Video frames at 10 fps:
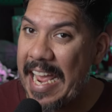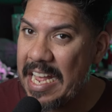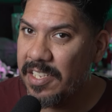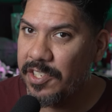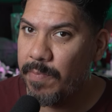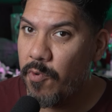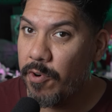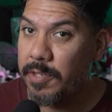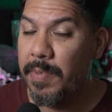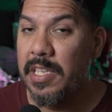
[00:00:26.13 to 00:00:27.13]
and some
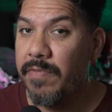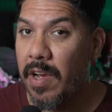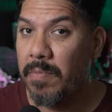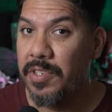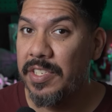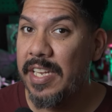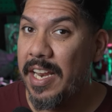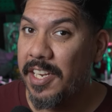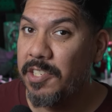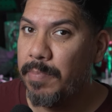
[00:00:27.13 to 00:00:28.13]
more expensive options
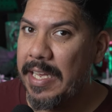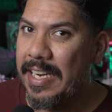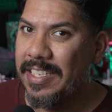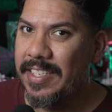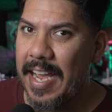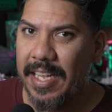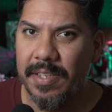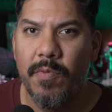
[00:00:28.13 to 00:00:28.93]
and explain exactly